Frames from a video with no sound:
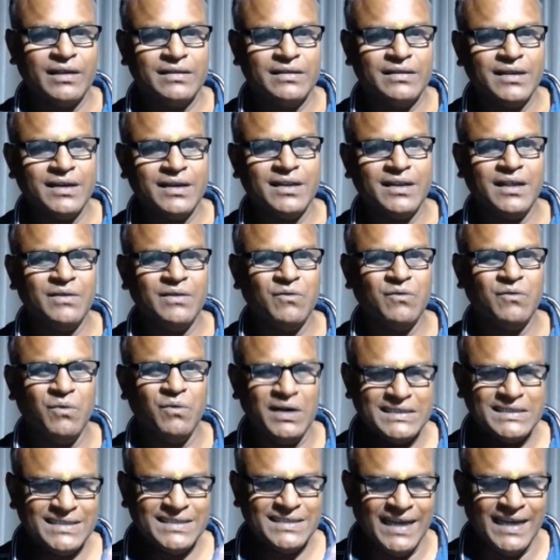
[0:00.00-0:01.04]
That time
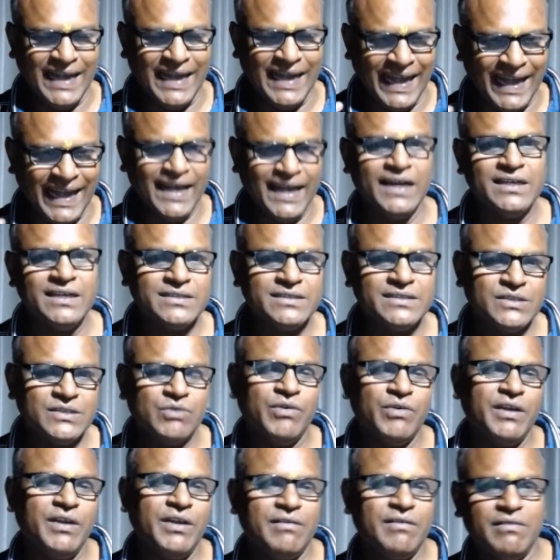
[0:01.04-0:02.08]
what the hell is
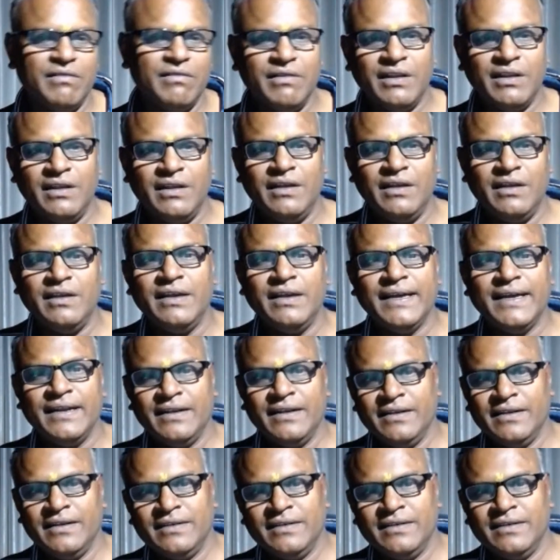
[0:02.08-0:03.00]
going on here,